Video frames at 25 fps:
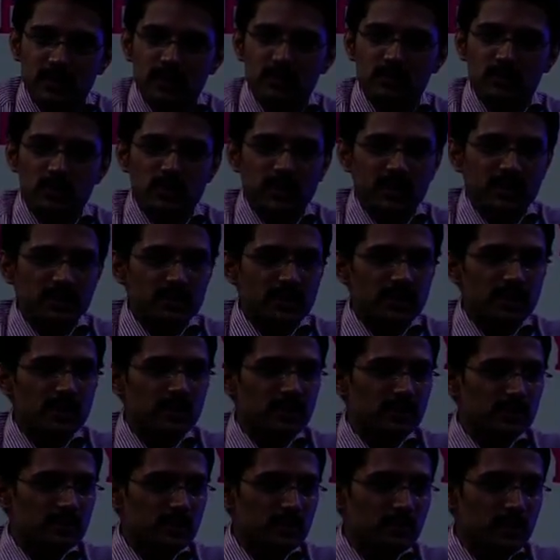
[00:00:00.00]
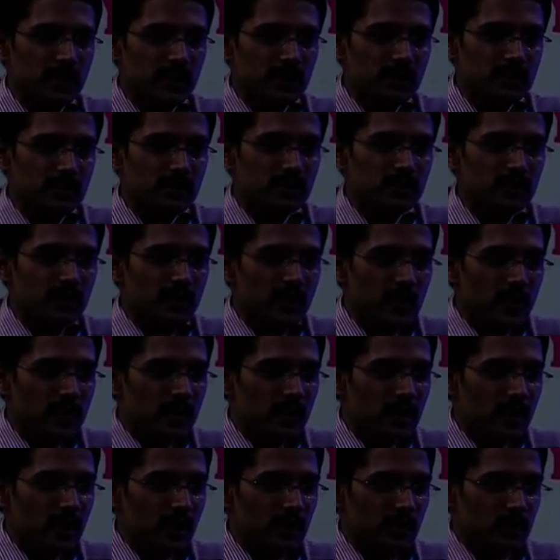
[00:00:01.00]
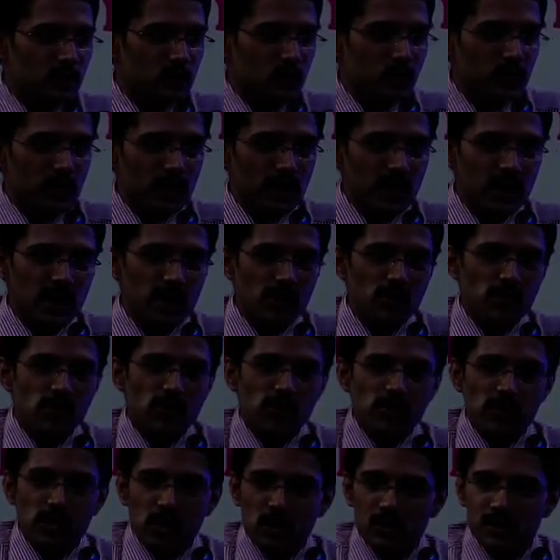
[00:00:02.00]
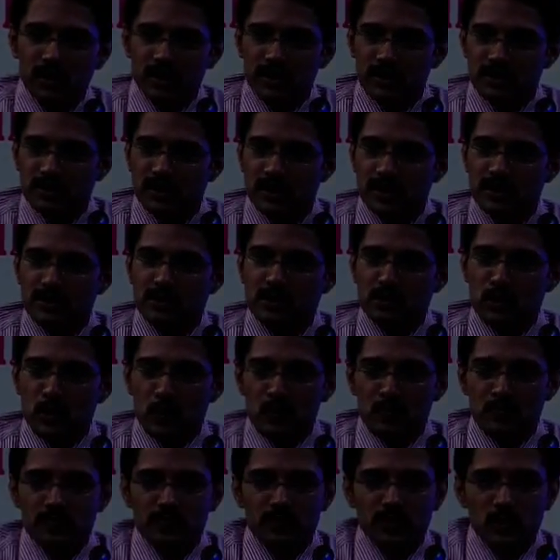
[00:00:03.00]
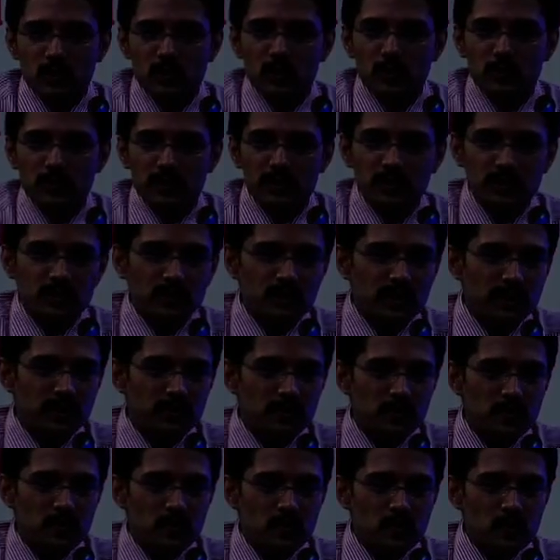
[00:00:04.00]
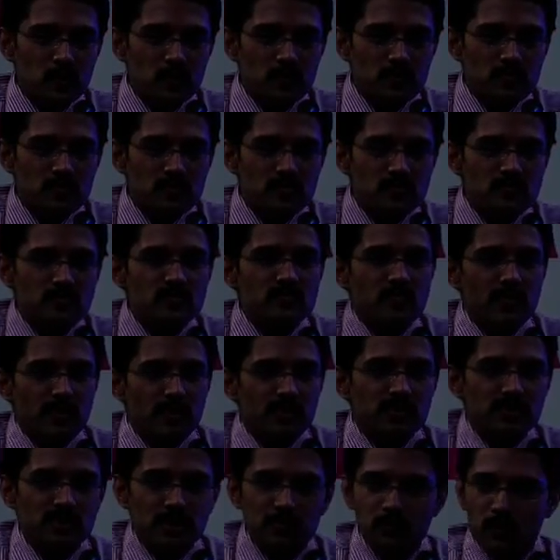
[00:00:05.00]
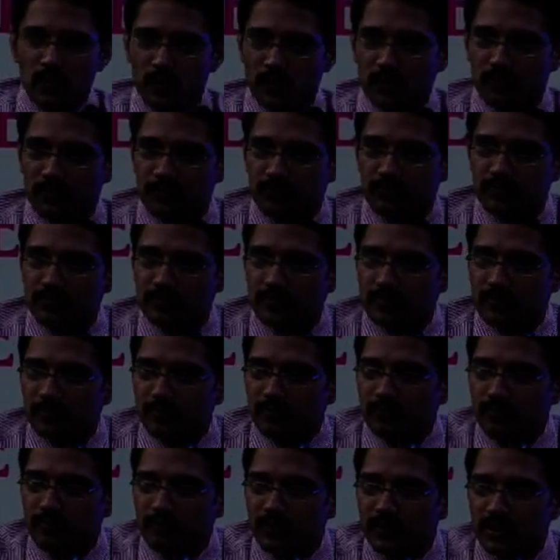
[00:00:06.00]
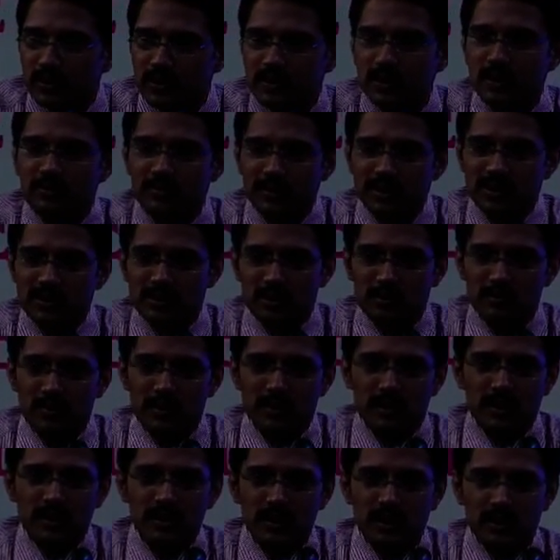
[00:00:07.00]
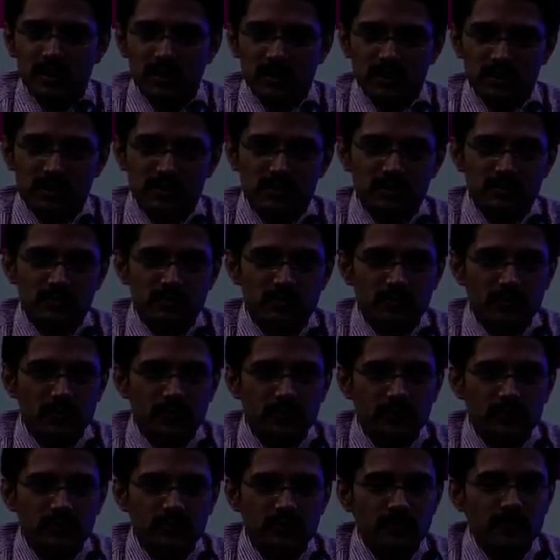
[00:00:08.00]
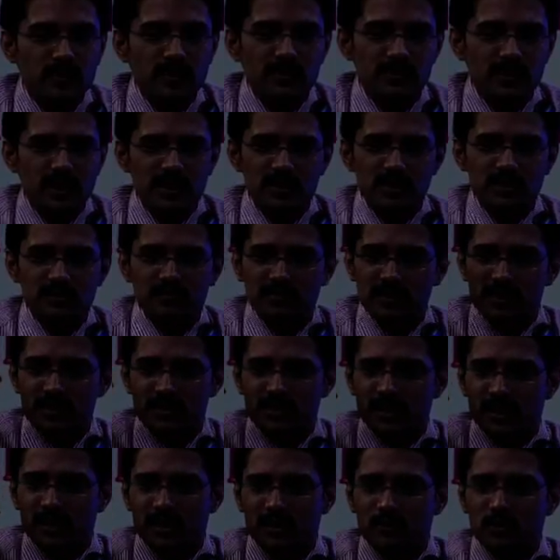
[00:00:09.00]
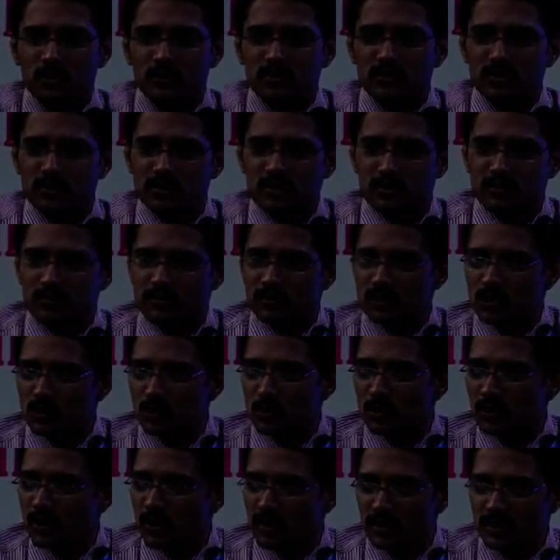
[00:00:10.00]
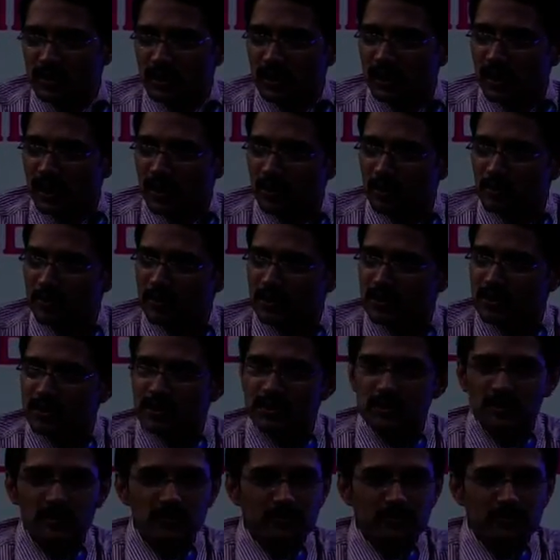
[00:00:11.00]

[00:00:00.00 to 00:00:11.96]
So I say Japan and Korea, United States, European Union, some more. Say for example, 10 countries. Search fees that amounts to some 2 or 3 lakh rupees.